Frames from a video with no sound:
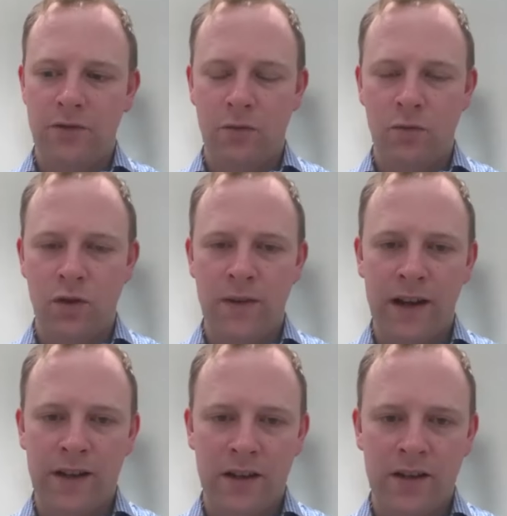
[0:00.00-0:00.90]
it's all
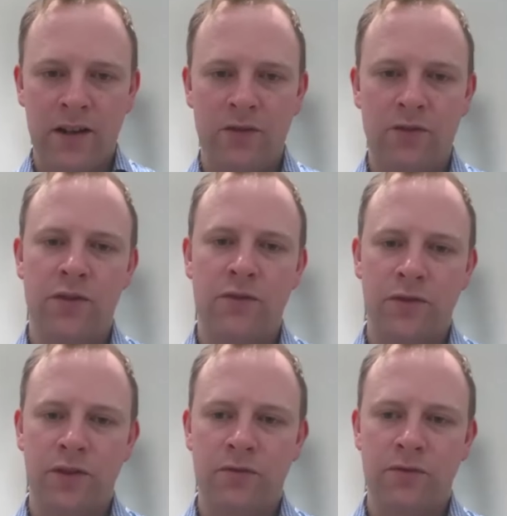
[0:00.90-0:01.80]
about getting the diagnostic
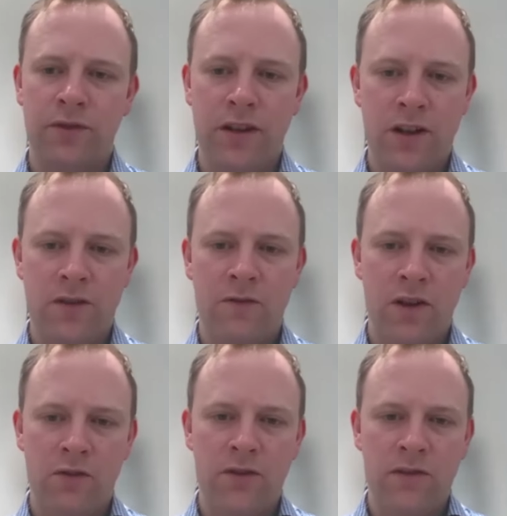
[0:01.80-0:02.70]
results under the
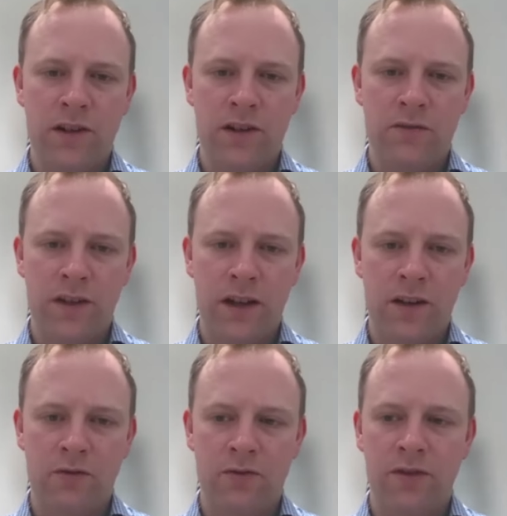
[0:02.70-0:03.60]
nose of clinical
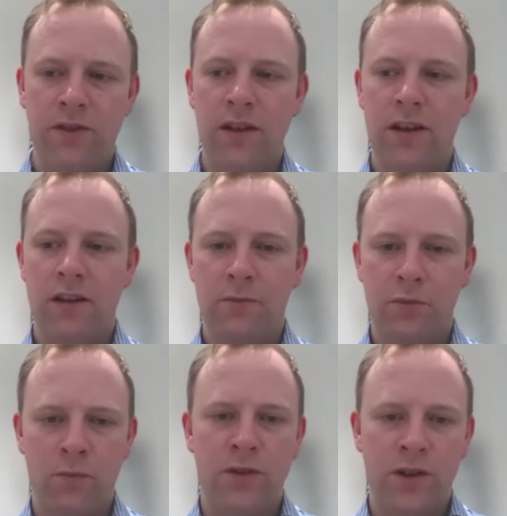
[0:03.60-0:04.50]
stakeholders
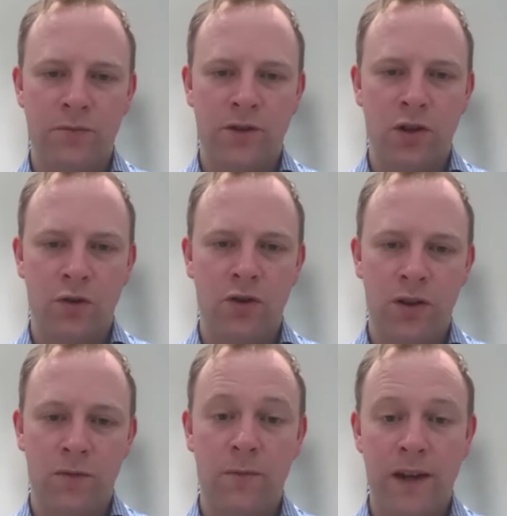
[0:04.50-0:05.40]
prompting them to look
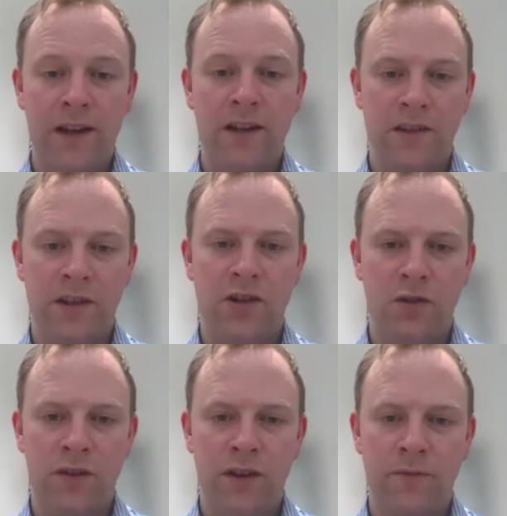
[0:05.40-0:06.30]
at them and make a
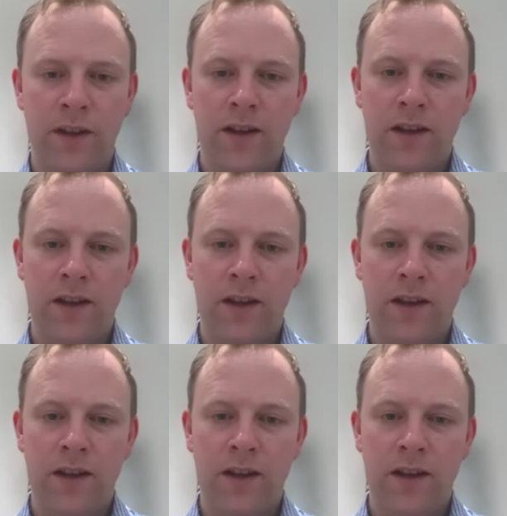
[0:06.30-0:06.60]
decision off it.